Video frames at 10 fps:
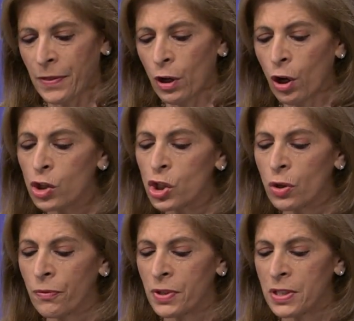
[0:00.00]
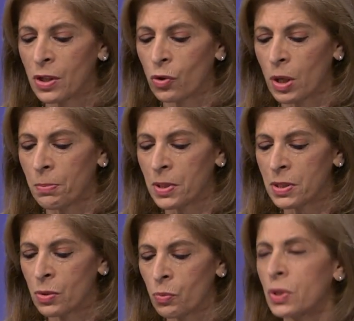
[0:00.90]
The logic of these
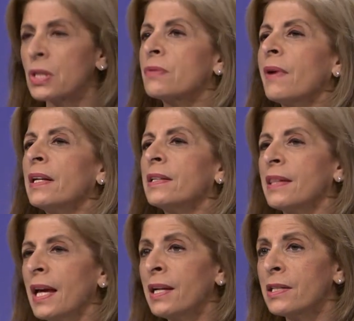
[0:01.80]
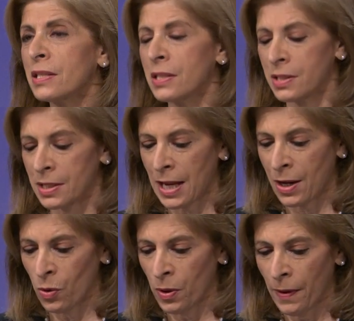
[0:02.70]
agreements was as valid then as it is
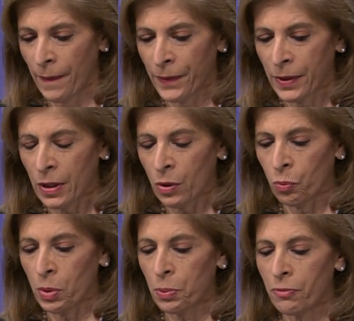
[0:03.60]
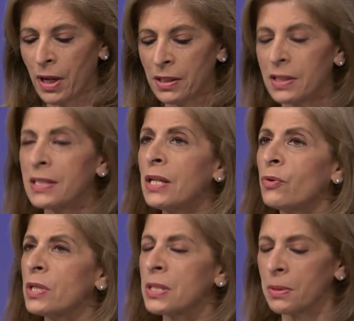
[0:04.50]
now. We provided
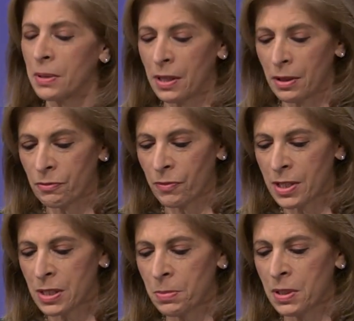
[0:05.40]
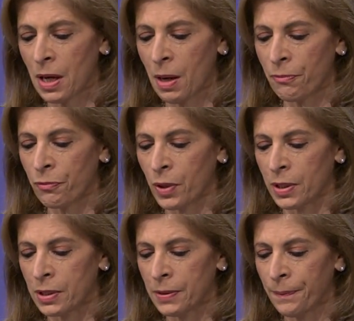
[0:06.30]
de-risking investment up
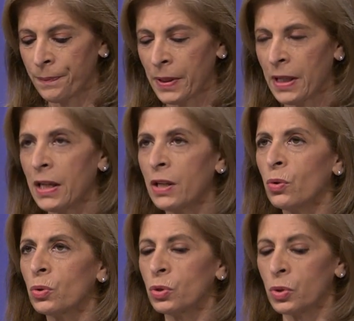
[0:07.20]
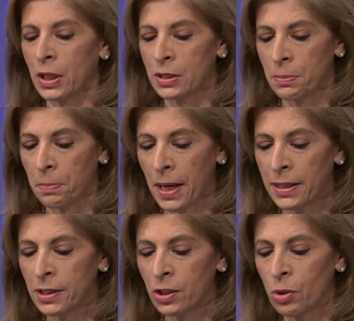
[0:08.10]
front in order to get a
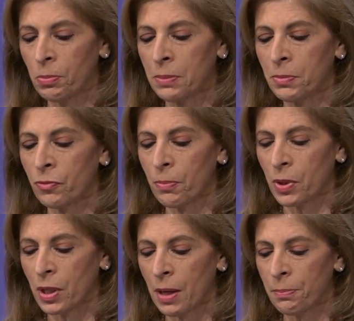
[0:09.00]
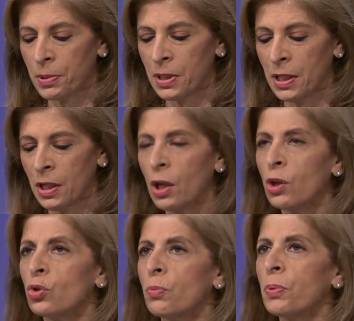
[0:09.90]
binding commitment from the company
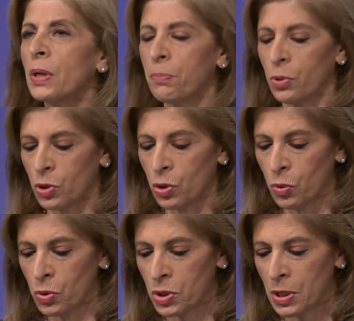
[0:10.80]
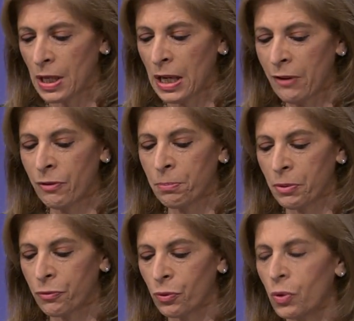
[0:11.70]
to pre-produce even
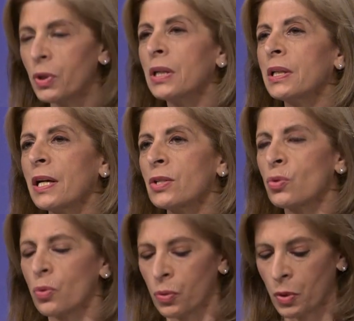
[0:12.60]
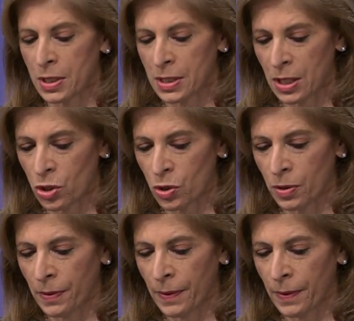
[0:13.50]
before it gets authorization.